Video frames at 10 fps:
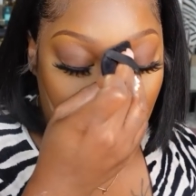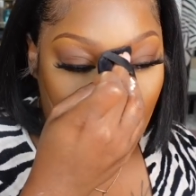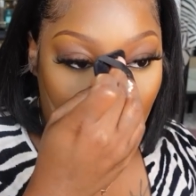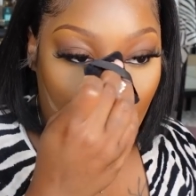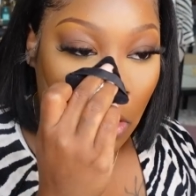
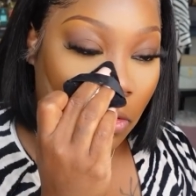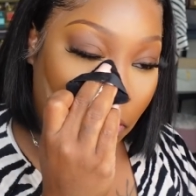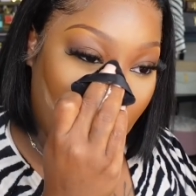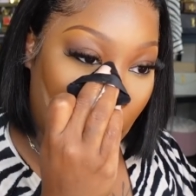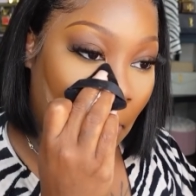Go
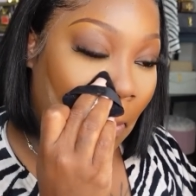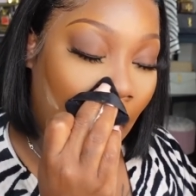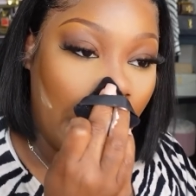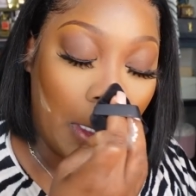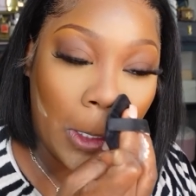over
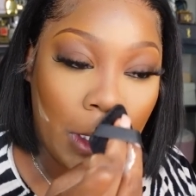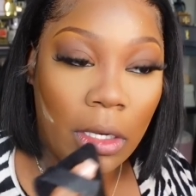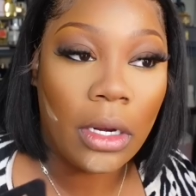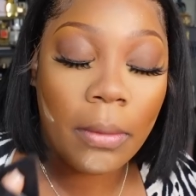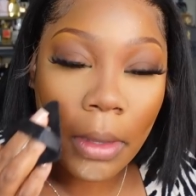my nose a
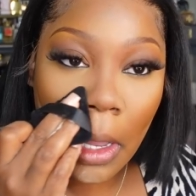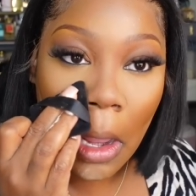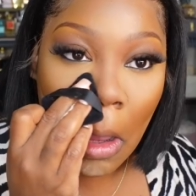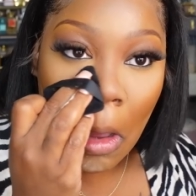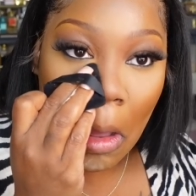little
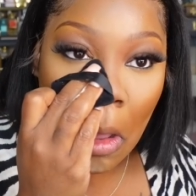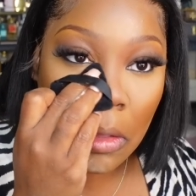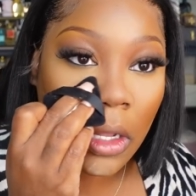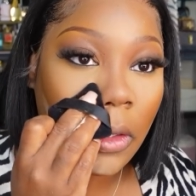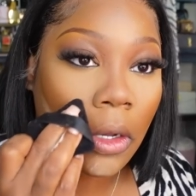bit,
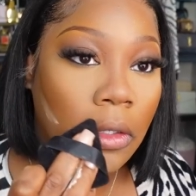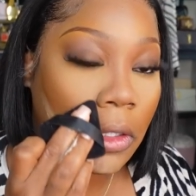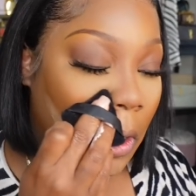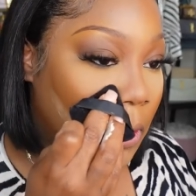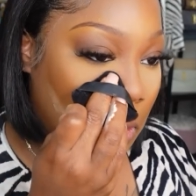the nose
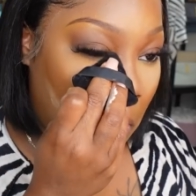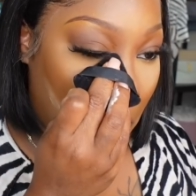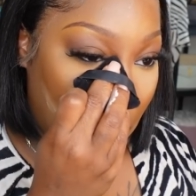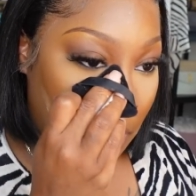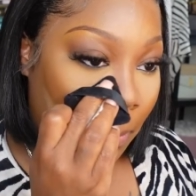
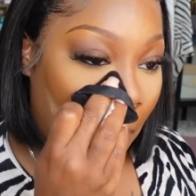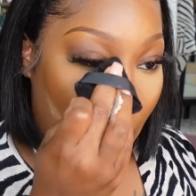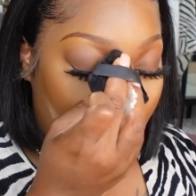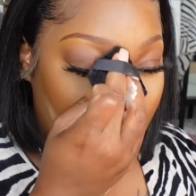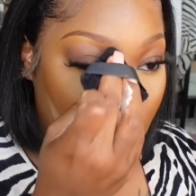contour with the
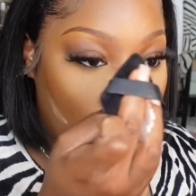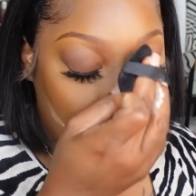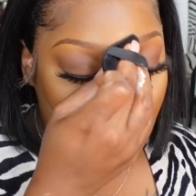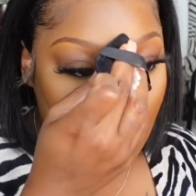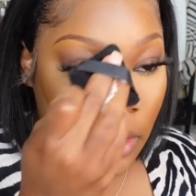
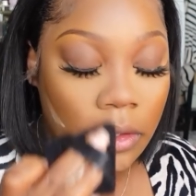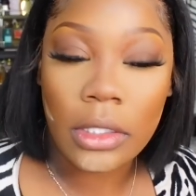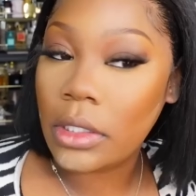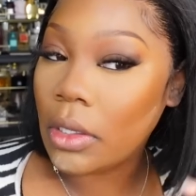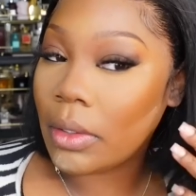powder,
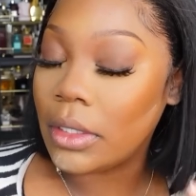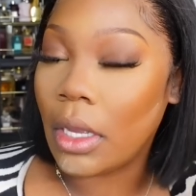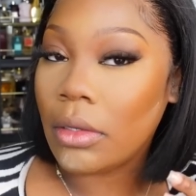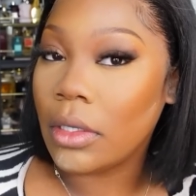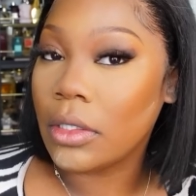just so it
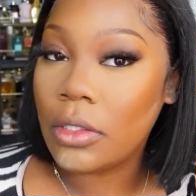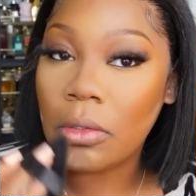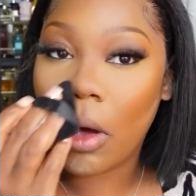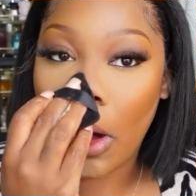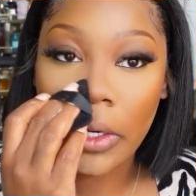don't look too
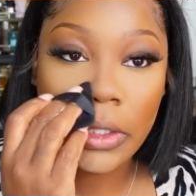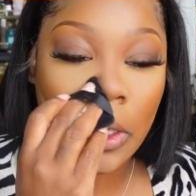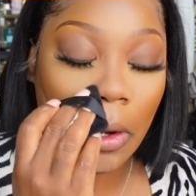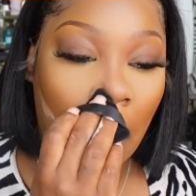large.